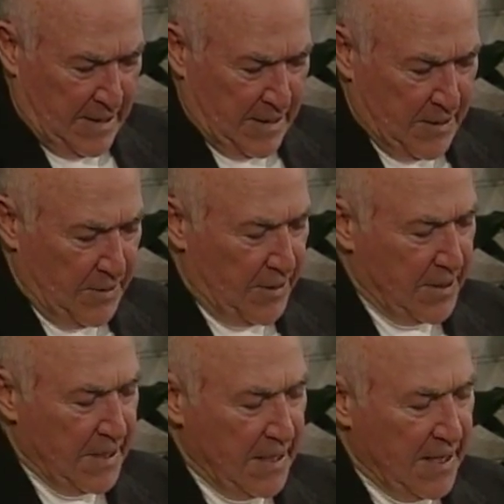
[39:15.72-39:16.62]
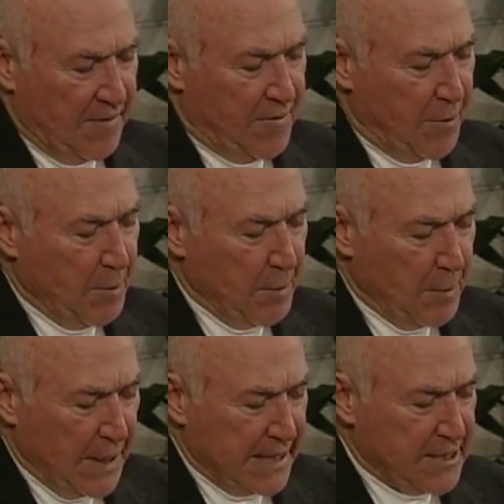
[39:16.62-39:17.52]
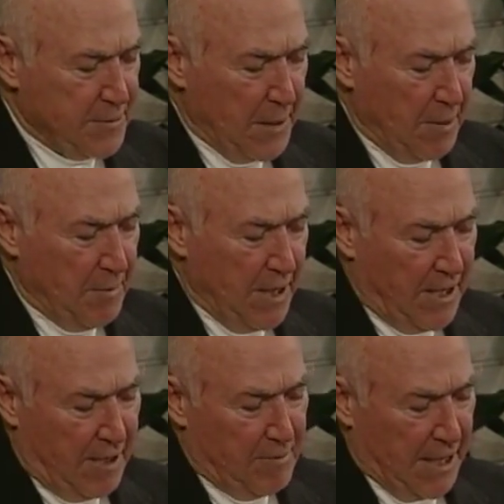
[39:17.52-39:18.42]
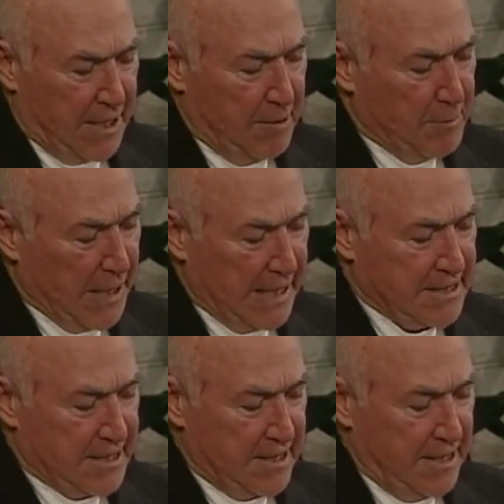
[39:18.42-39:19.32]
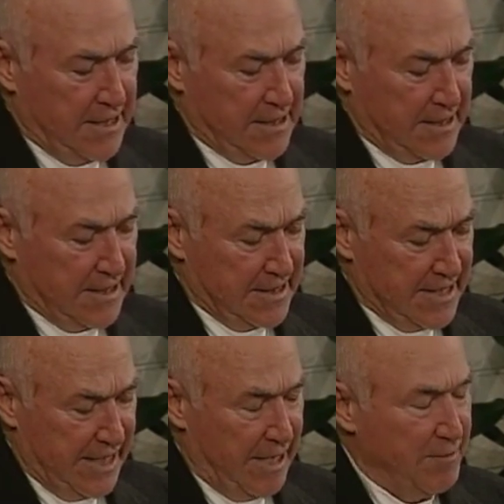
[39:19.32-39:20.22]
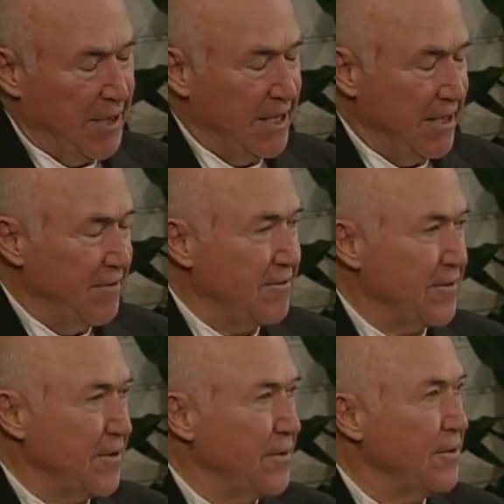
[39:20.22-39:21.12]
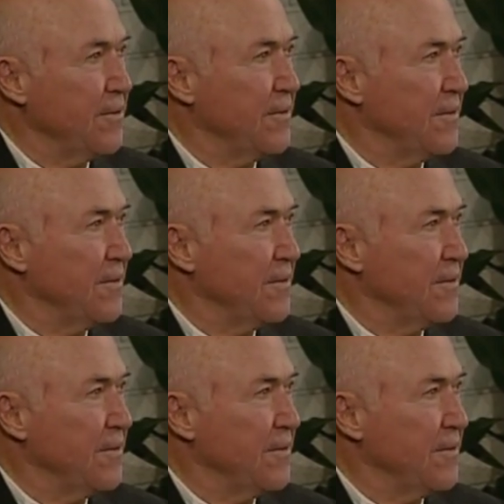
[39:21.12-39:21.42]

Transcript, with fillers: Lord, never bless me beyond my capacity to contain my love for you.